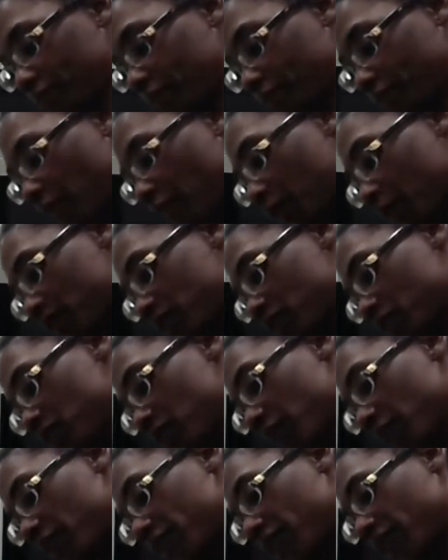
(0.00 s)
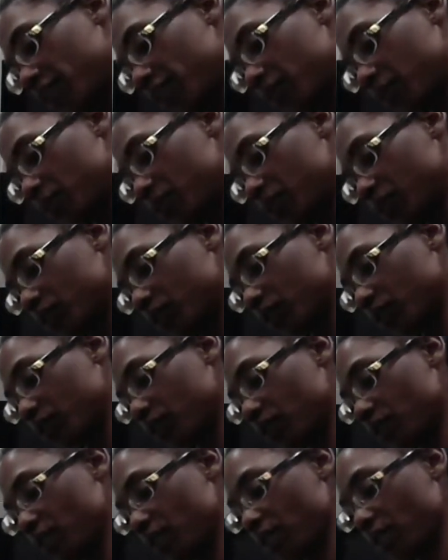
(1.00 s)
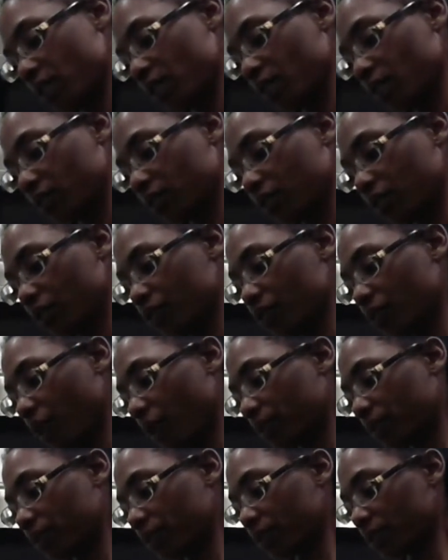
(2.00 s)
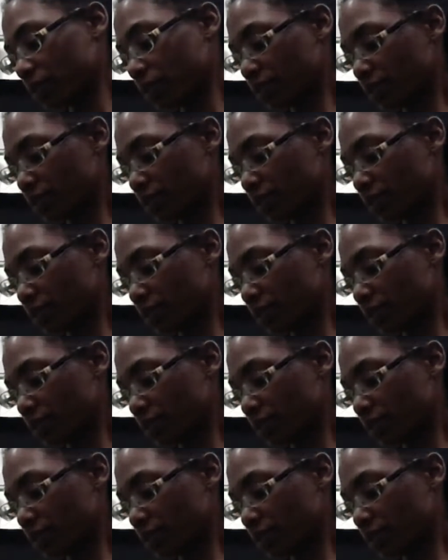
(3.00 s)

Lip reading: It was too heavy. I didn't want you to drop this in the